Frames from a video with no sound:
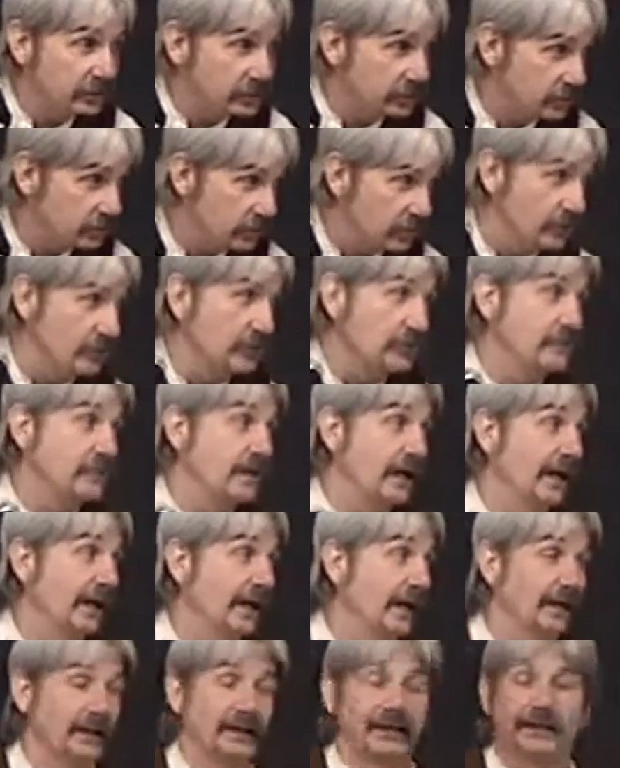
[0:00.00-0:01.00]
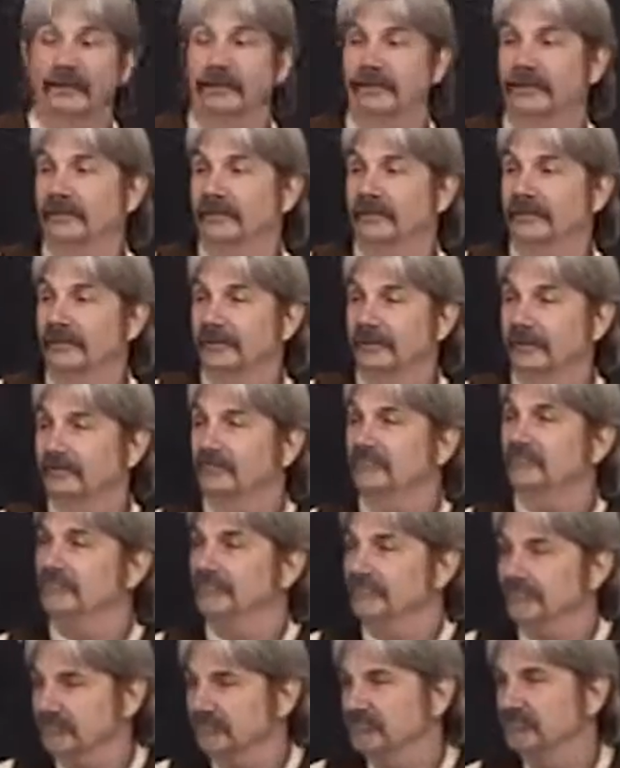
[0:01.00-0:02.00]
you're a true man,
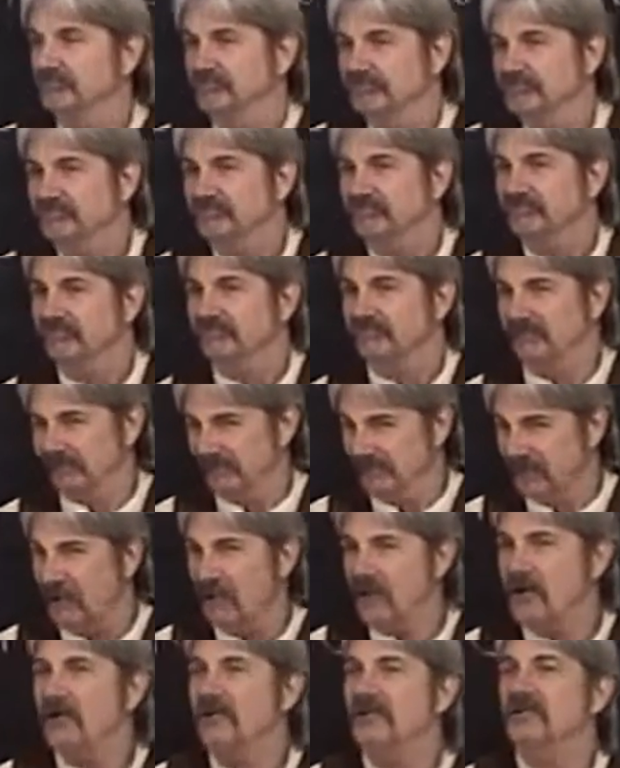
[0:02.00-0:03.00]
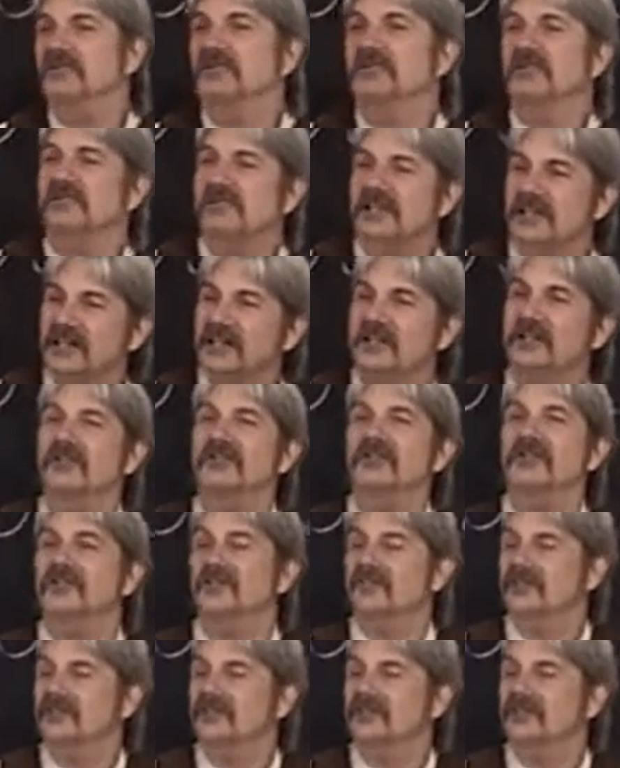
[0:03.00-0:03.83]
as long as you think you,